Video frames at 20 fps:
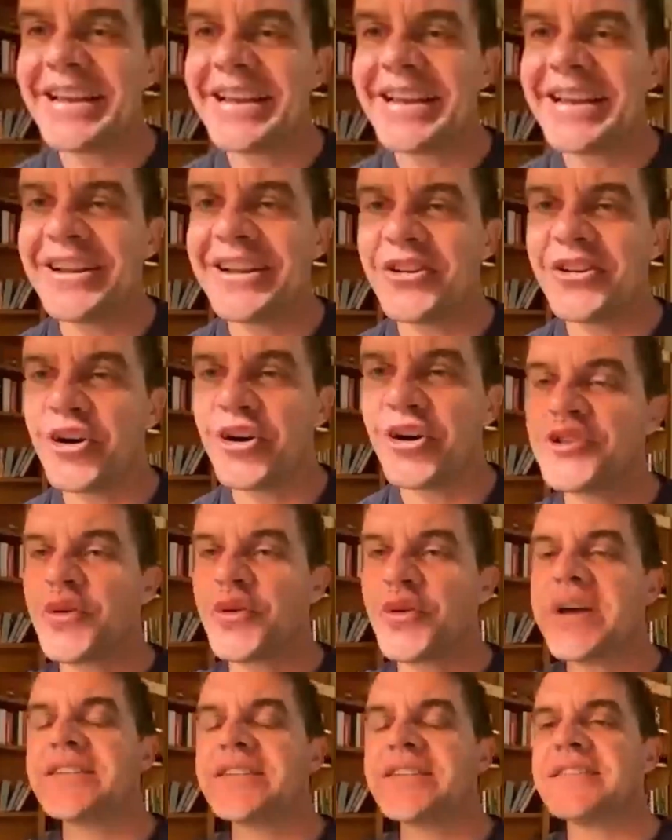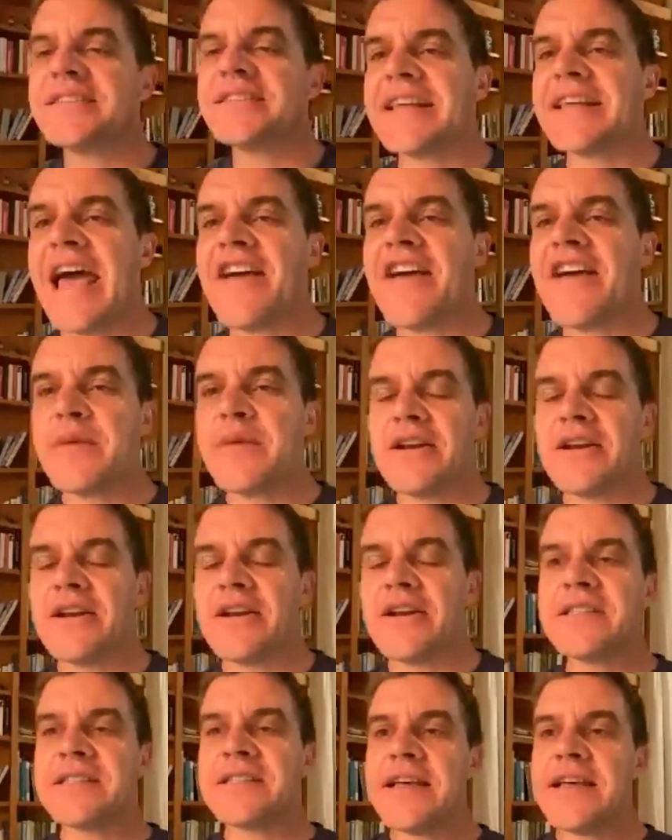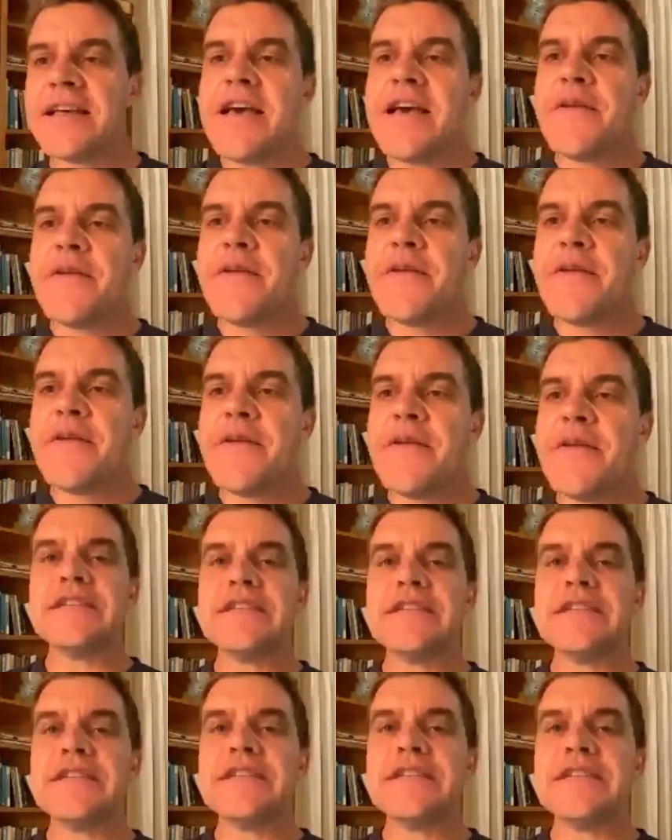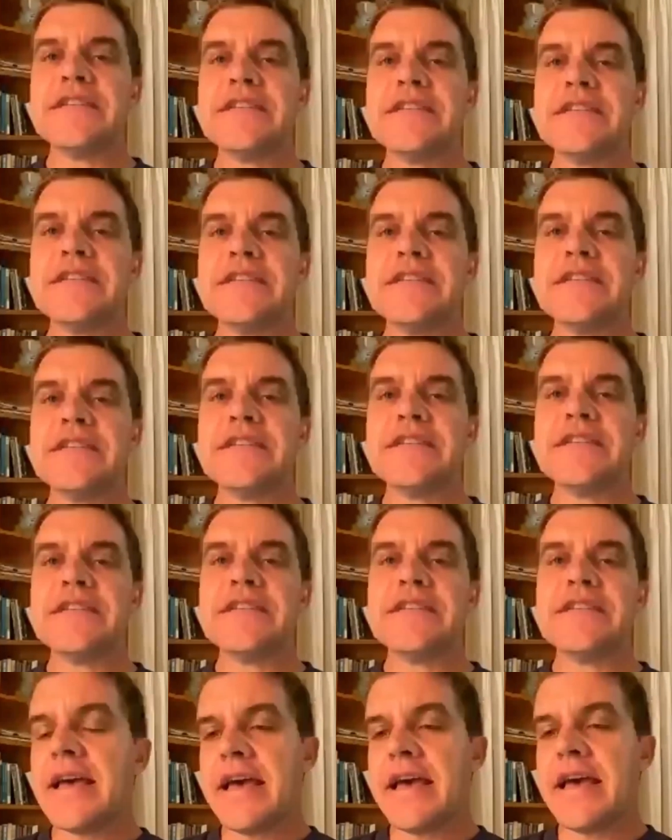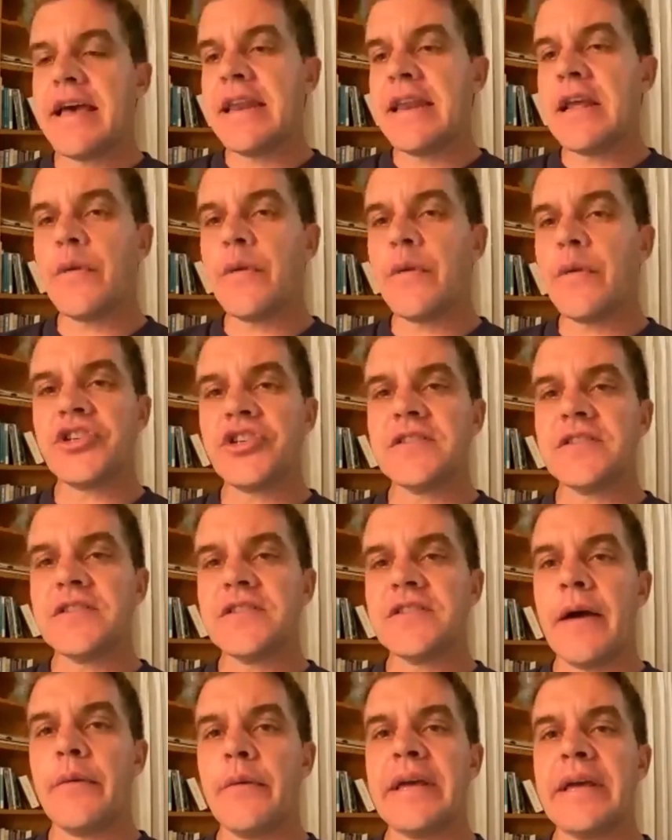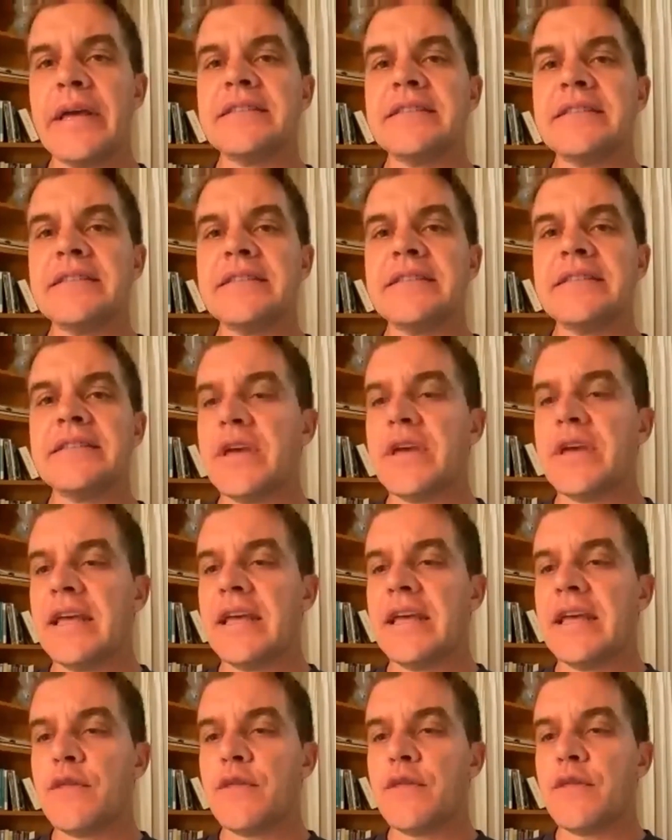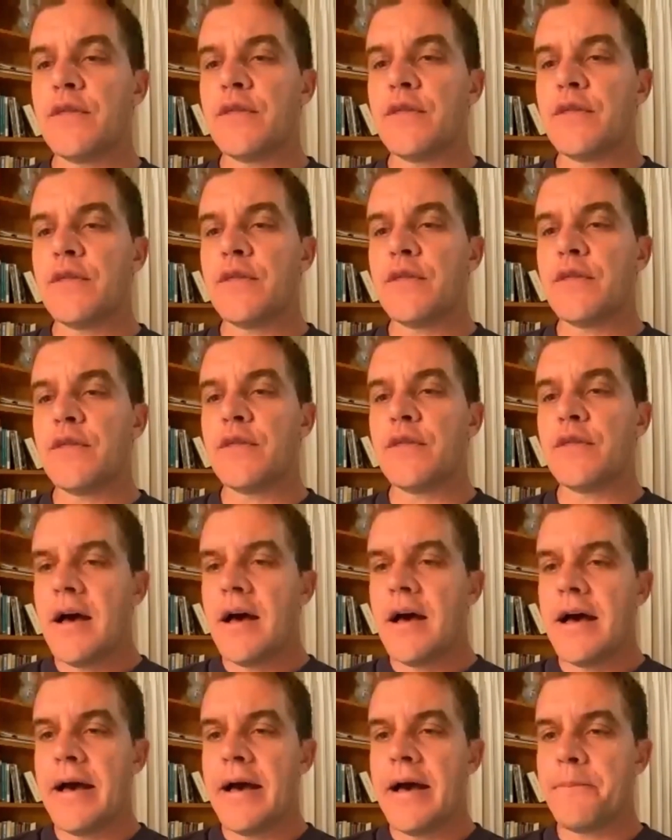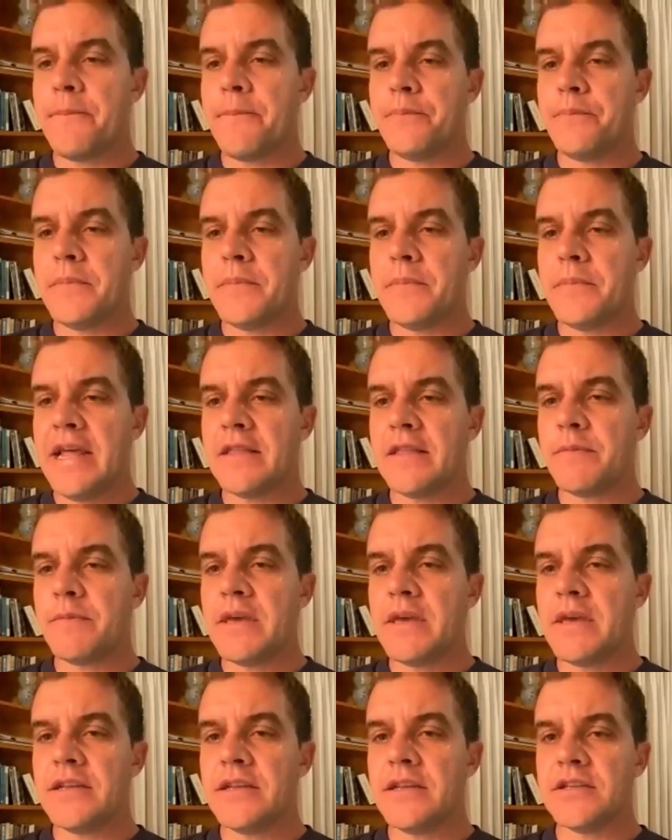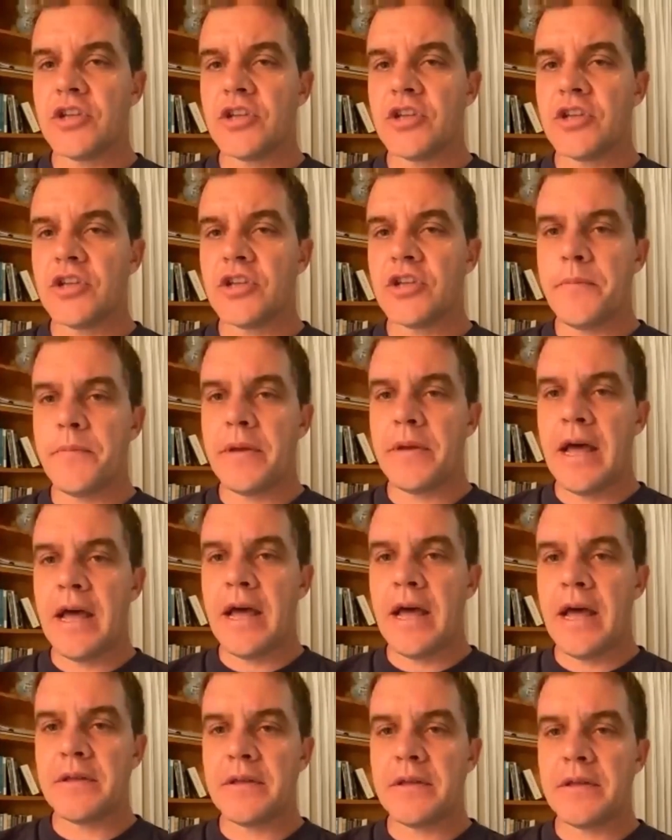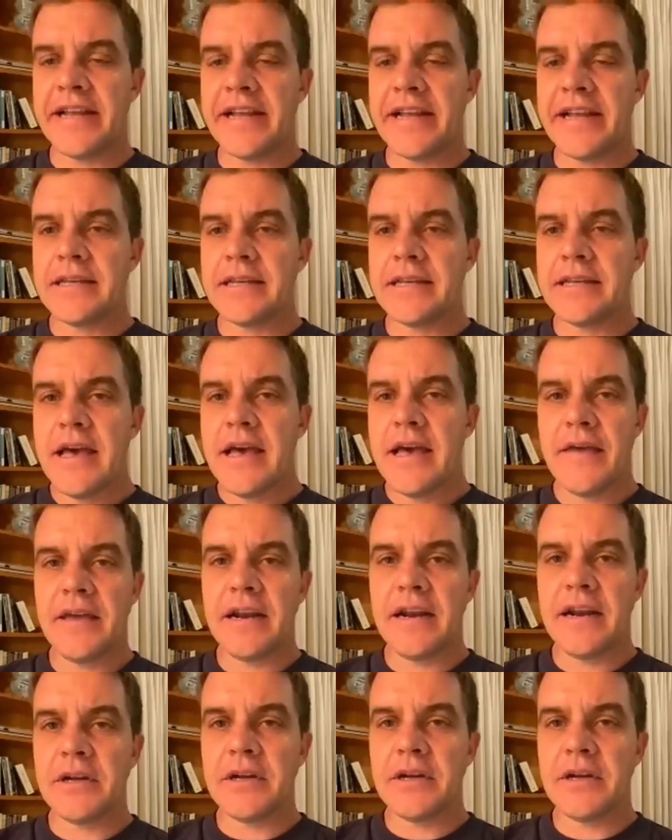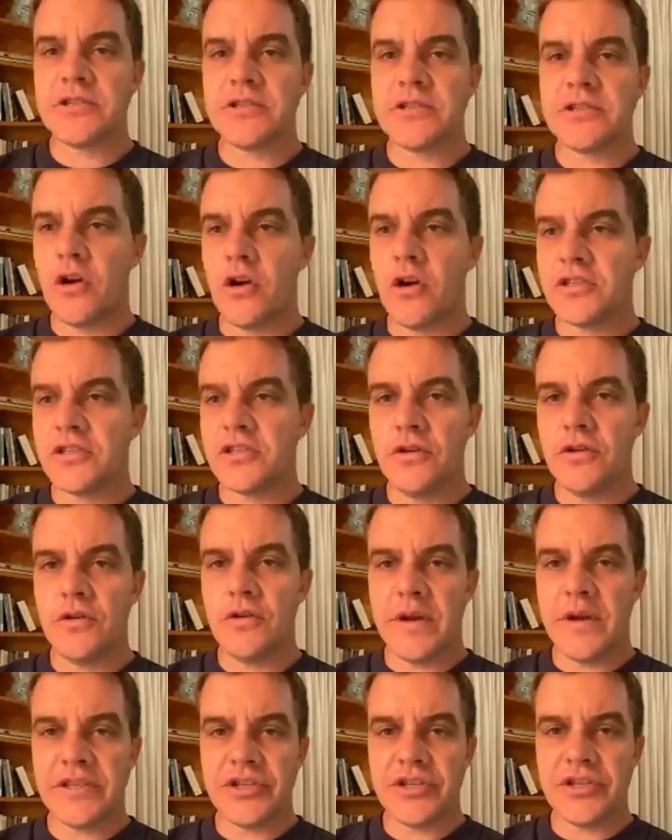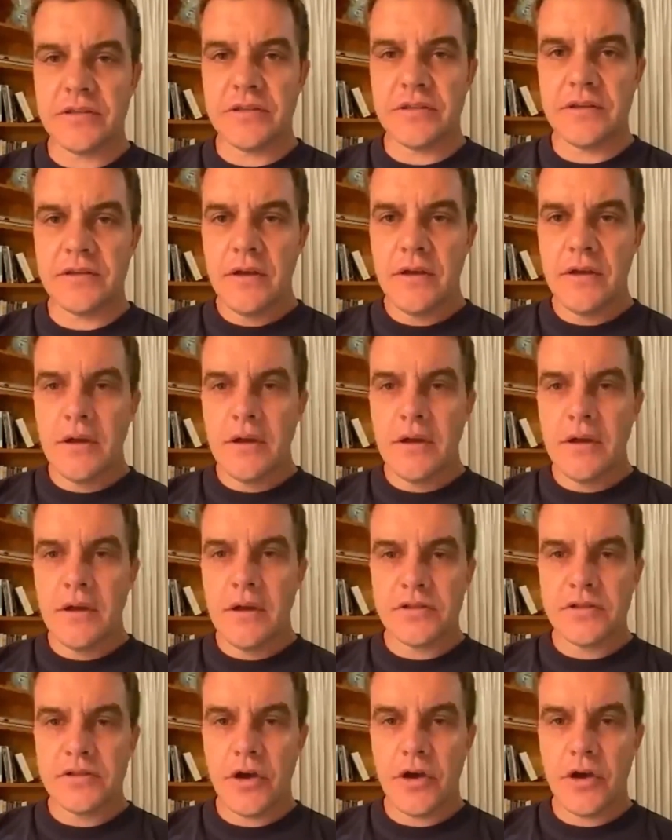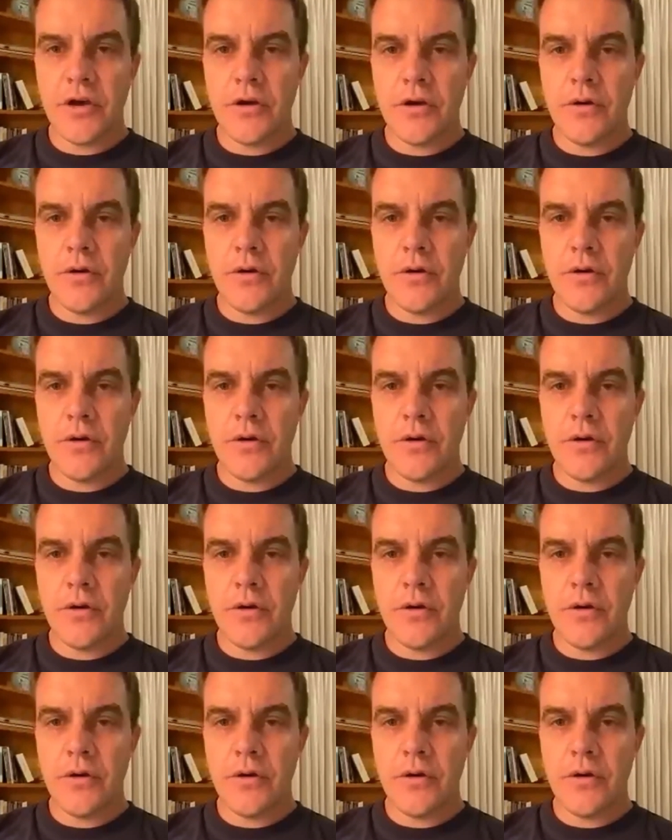go to the questions that have been asked. Please feel free to write any questions, and we're going to see if we can get through those. Let me just open up the chat, and then I'm going to start asking you questions. So